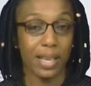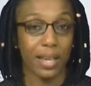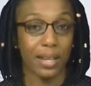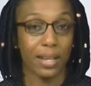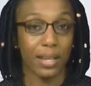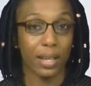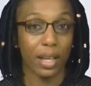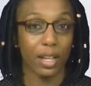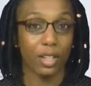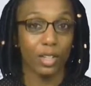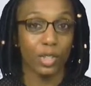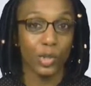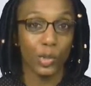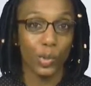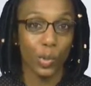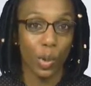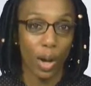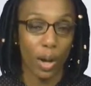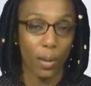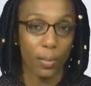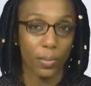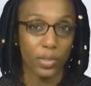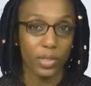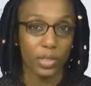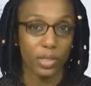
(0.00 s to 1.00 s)
adding a new
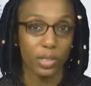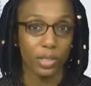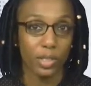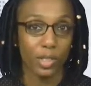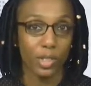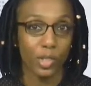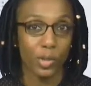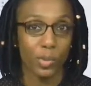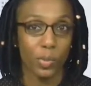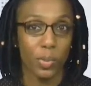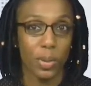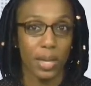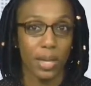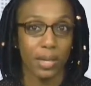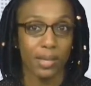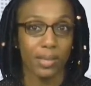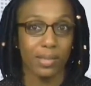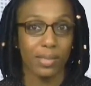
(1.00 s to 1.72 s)
option to make